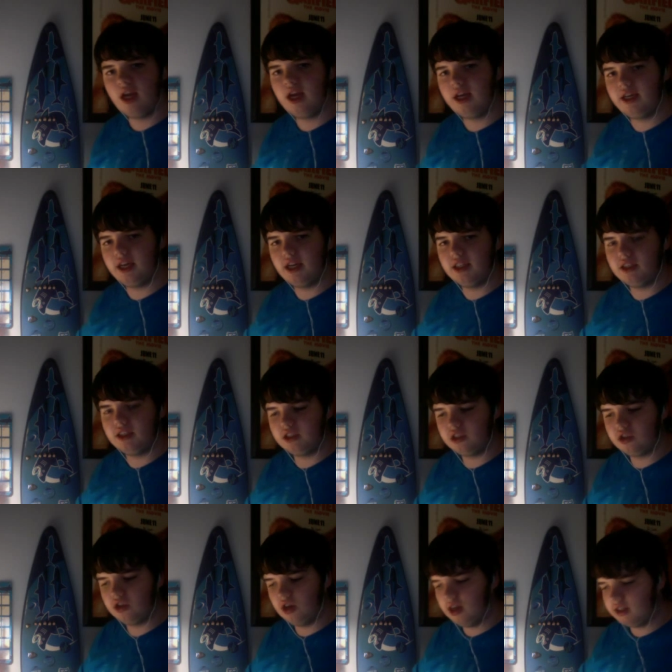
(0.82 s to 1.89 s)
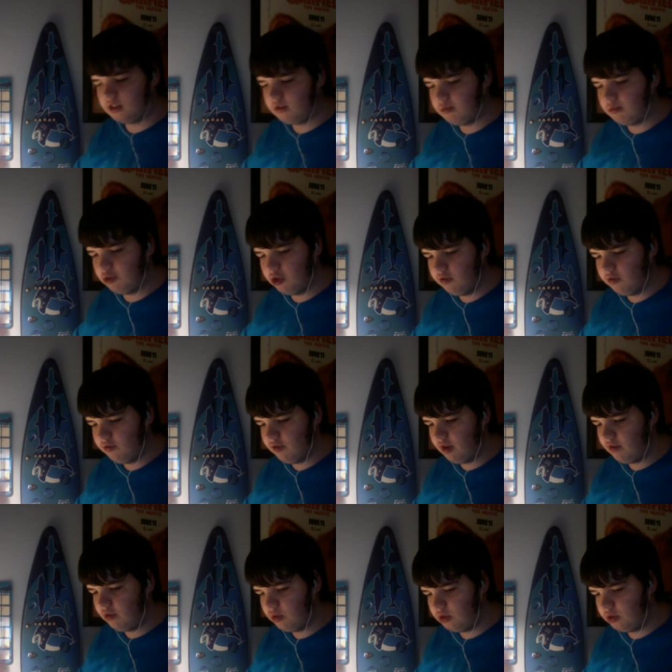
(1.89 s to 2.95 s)
Hey guys, this is Galactic Marine
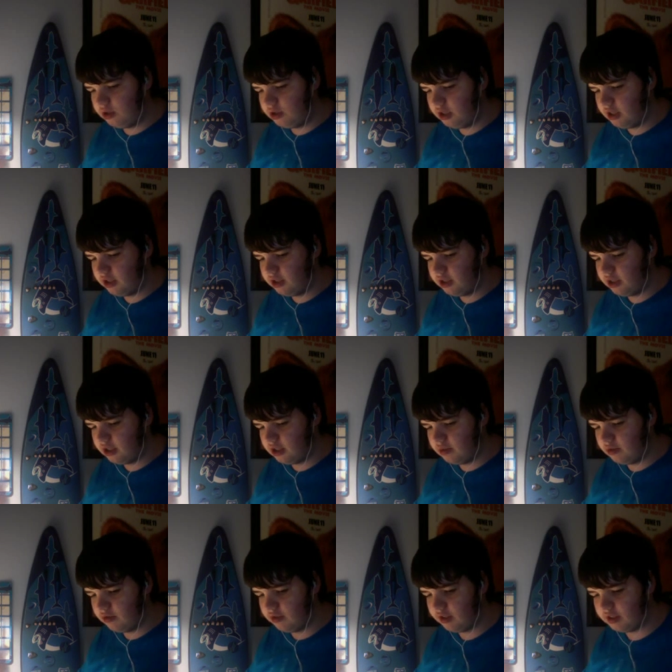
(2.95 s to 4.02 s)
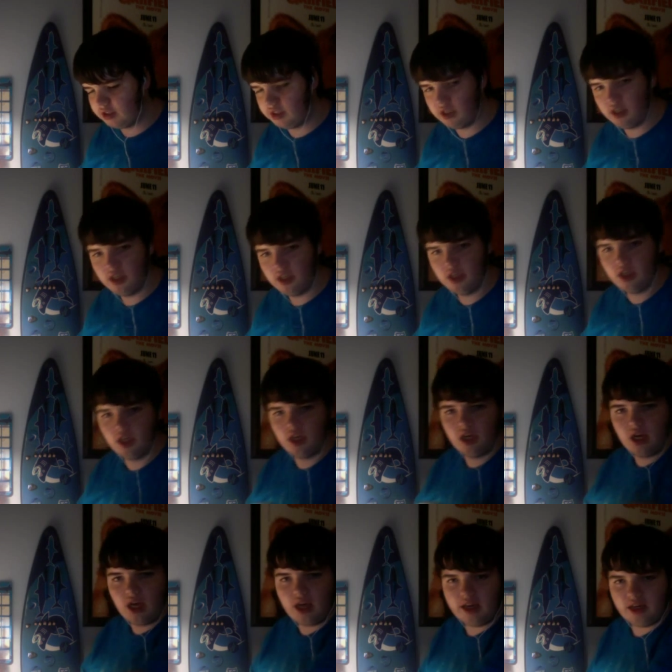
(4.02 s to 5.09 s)
501 slash jexamwolfexia.
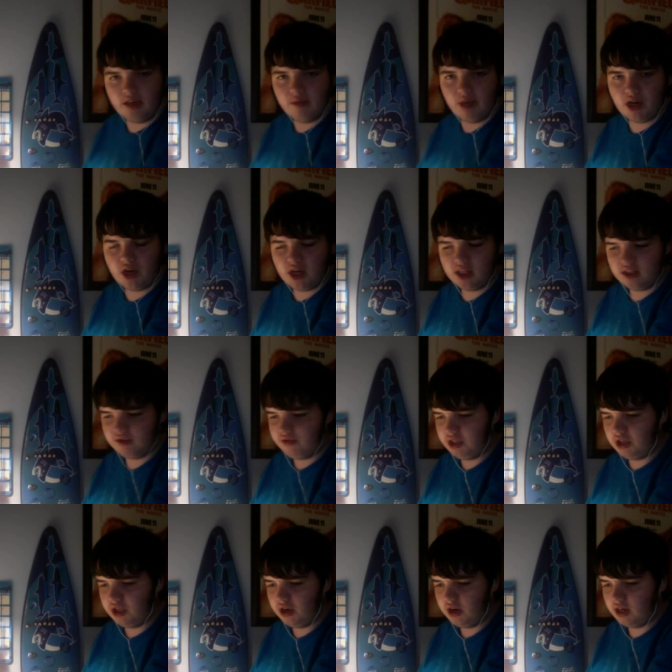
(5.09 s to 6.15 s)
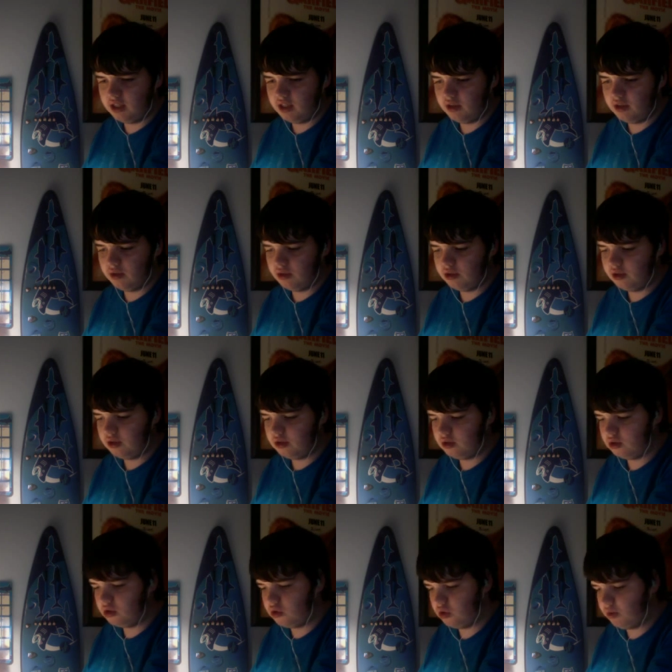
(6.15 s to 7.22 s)
And in my last video, I said I was
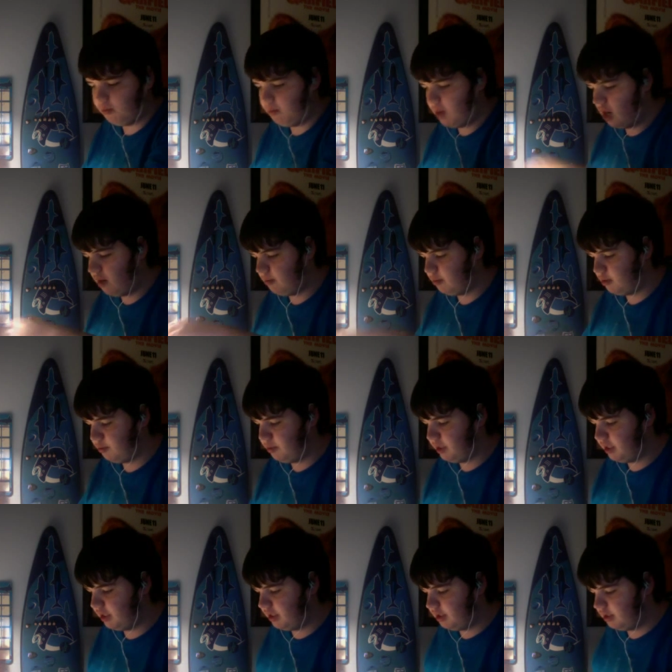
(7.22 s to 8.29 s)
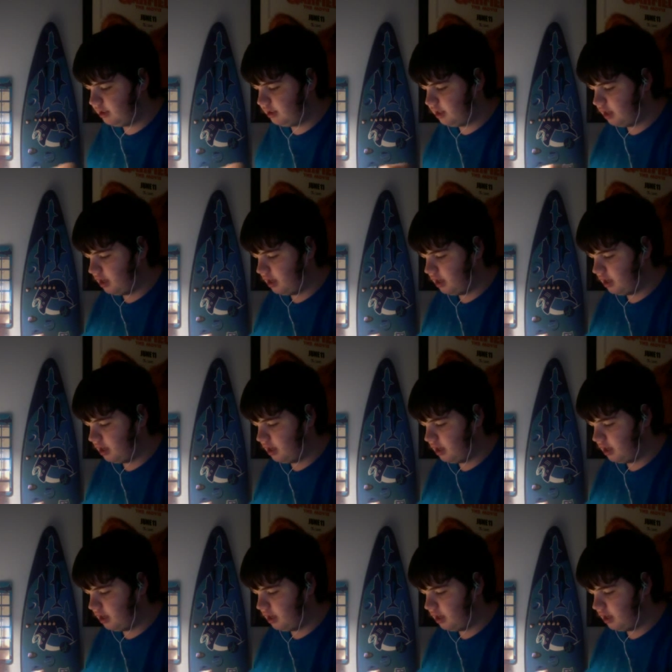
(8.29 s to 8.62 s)
sort of bummed because